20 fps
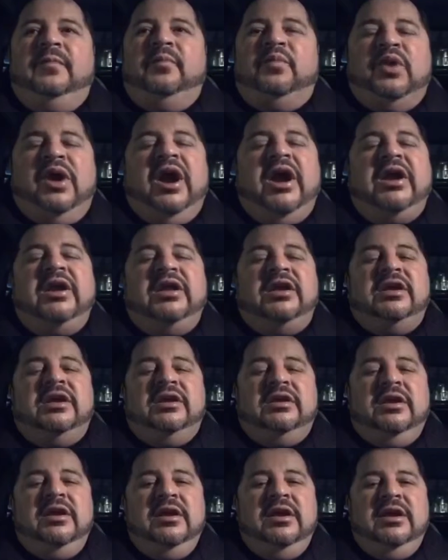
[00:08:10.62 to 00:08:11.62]
pride
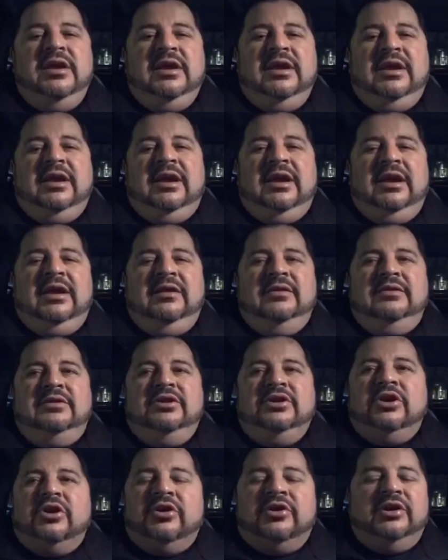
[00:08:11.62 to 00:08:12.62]

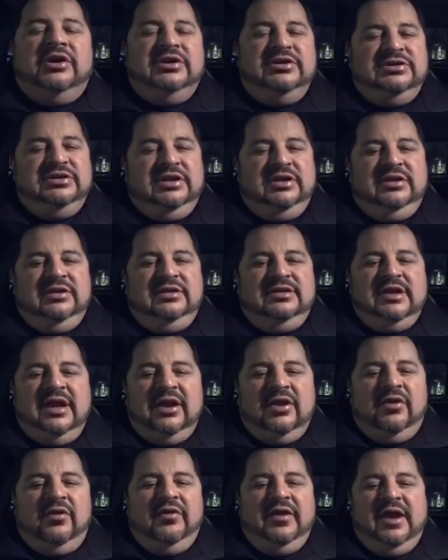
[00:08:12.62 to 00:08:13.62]
and courage and
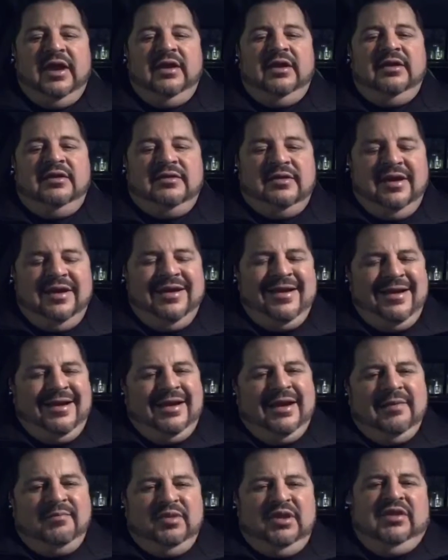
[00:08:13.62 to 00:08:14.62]
take all that
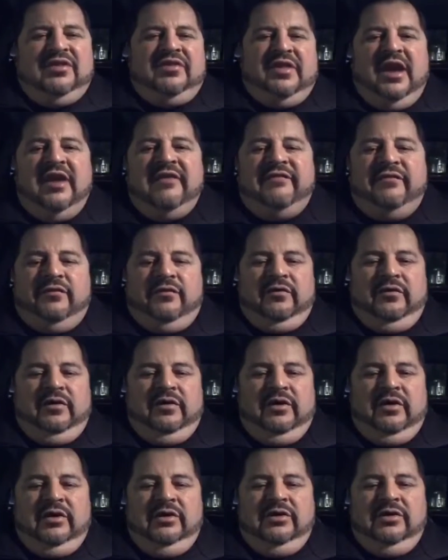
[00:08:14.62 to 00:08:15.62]
and be thankful,
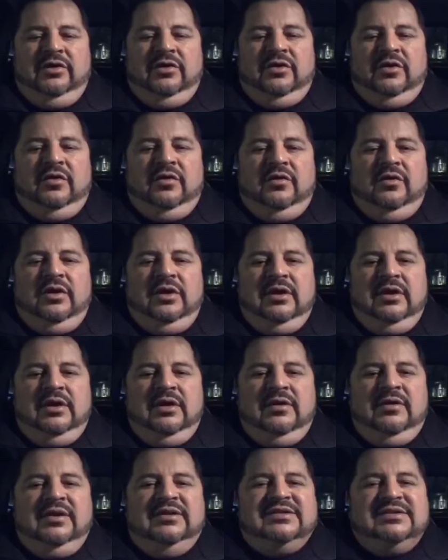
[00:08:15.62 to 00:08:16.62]

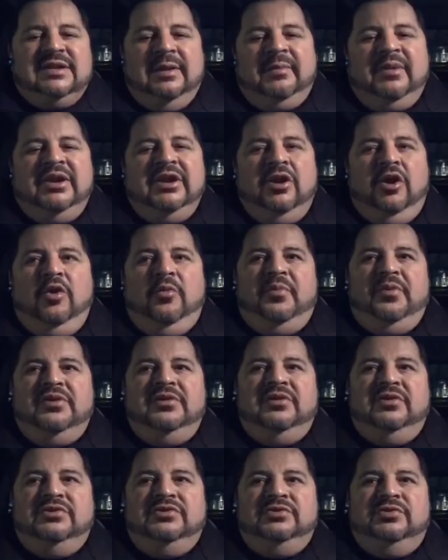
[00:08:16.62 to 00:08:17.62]
that somebody
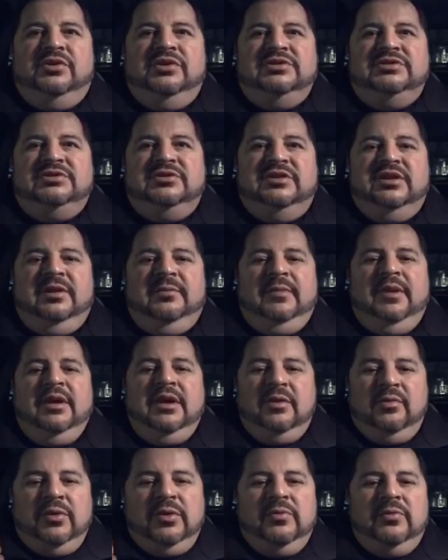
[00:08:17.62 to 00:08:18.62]
opened their doors to them.
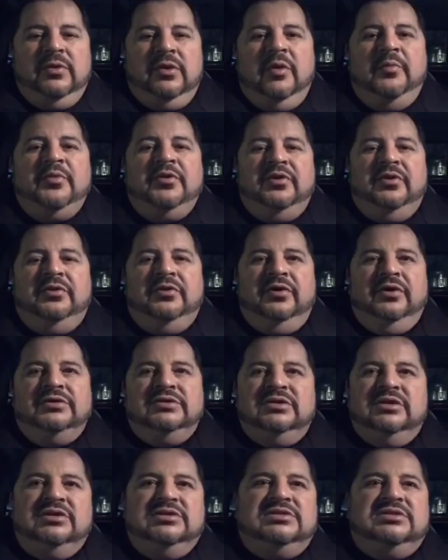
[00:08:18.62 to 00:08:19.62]
And we will open their
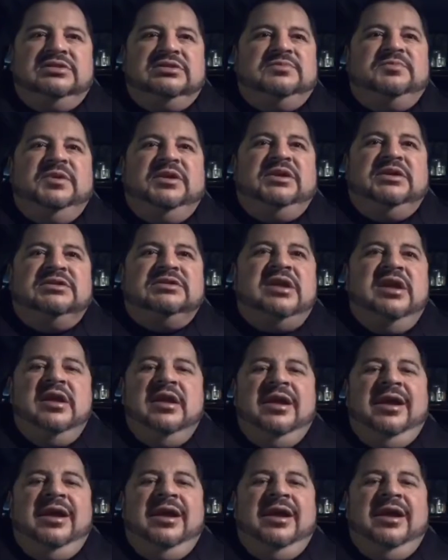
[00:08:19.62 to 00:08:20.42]
doors. It's just because